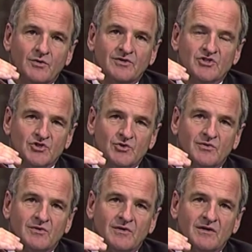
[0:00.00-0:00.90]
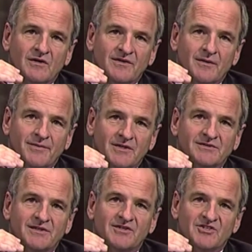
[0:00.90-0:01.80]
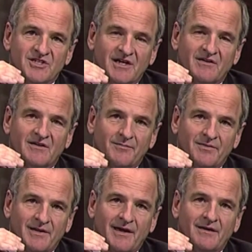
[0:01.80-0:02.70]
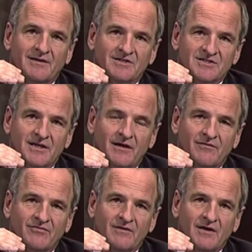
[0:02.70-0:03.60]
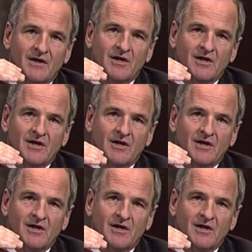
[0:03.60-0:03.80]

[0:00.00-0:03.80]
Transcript: to ensure the ability to say that the plant is safe,